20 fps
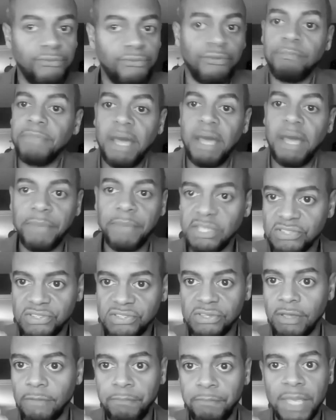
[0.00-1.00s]
from
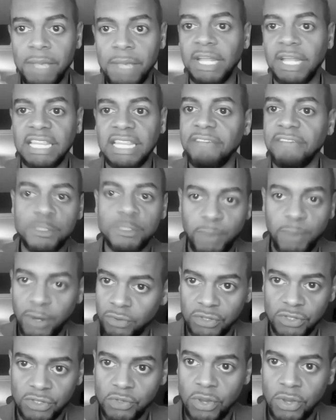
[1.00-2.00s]
numbers and people I'd never
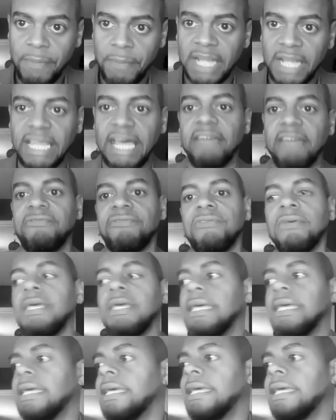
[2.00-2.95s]
spoken to in my life.